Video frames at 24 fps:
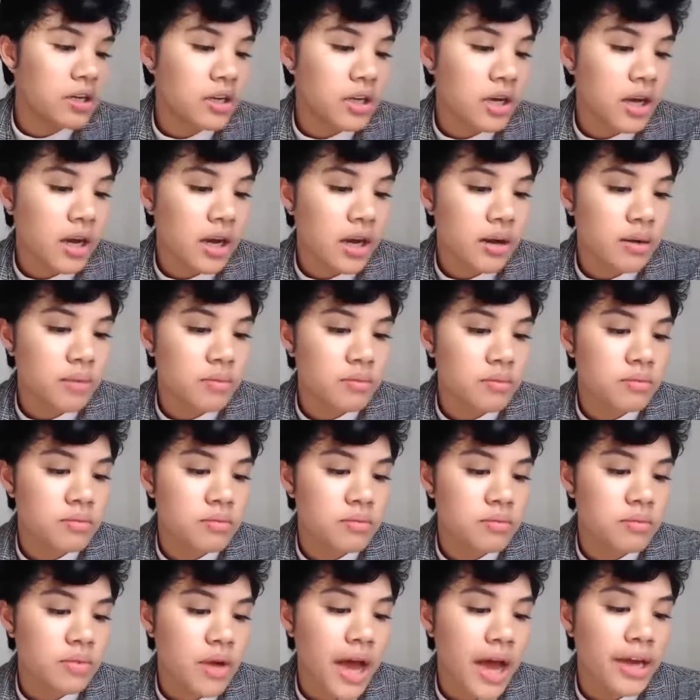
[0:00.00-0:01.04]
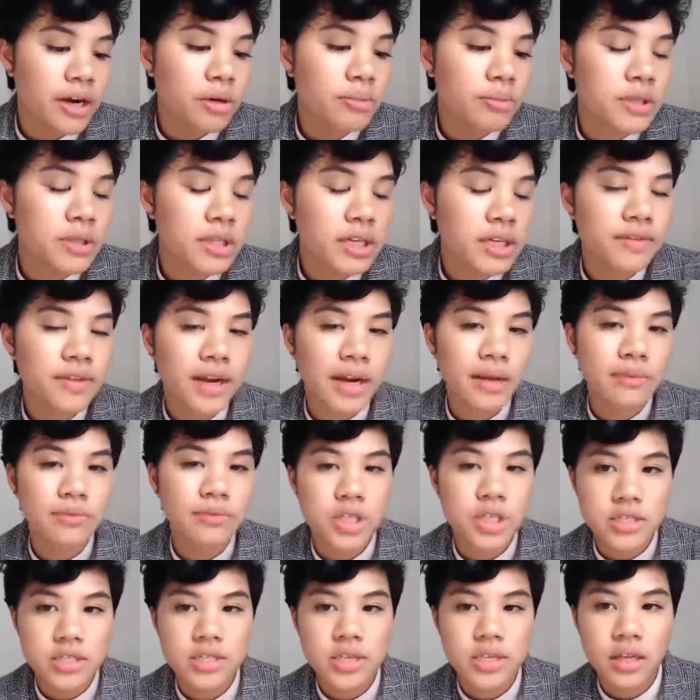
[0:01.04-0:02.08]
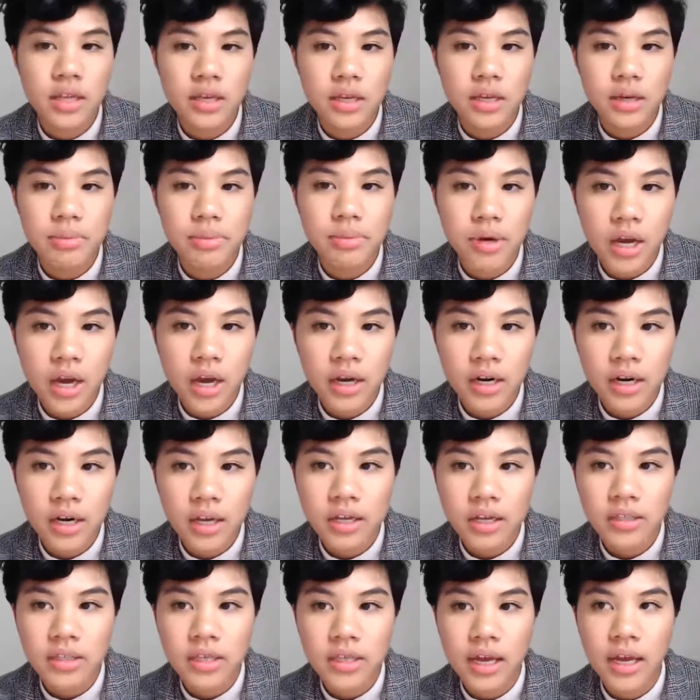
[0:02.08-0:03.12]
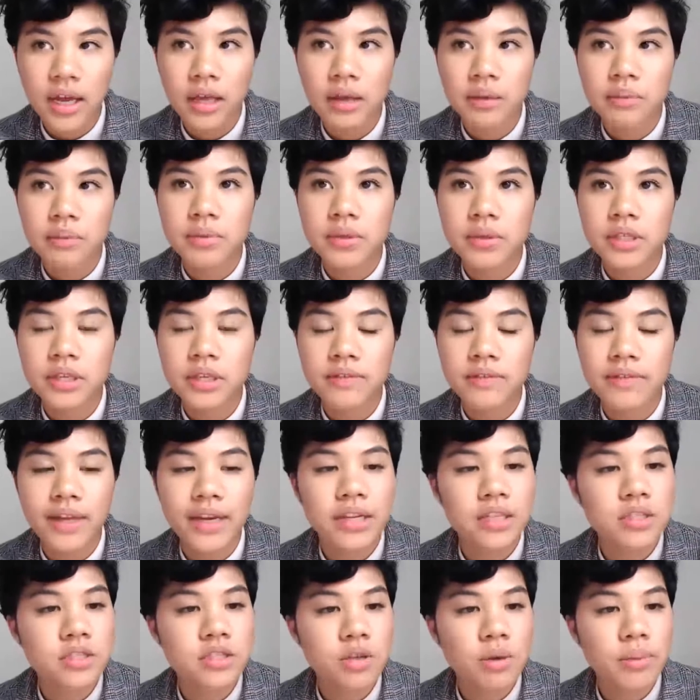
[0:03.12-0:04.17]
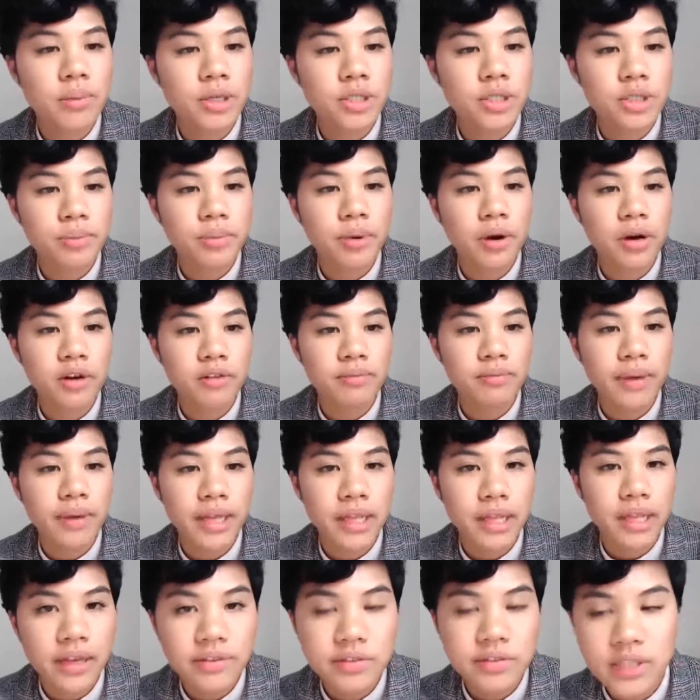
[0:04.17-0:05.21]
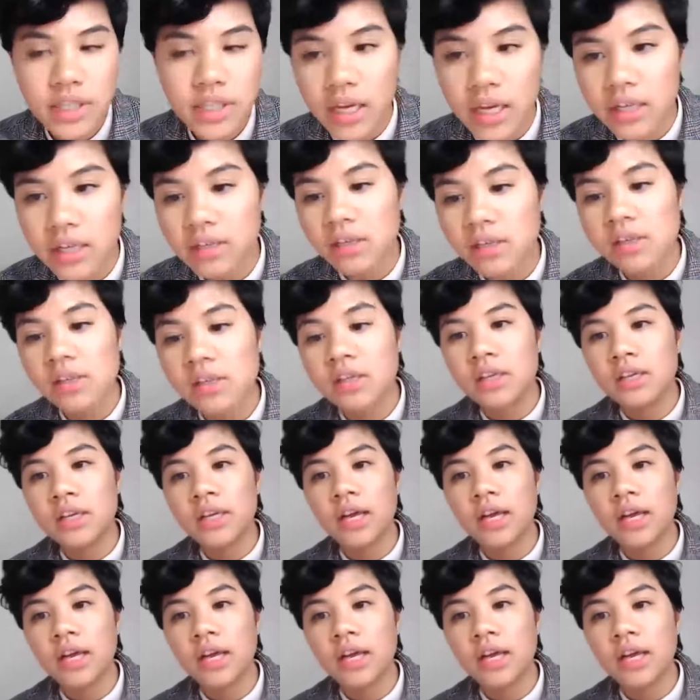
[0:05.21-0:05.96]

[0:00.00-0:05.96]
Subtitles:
I don't believe that I'm just selling a product. I believe that it's so much a part of my lifestyle.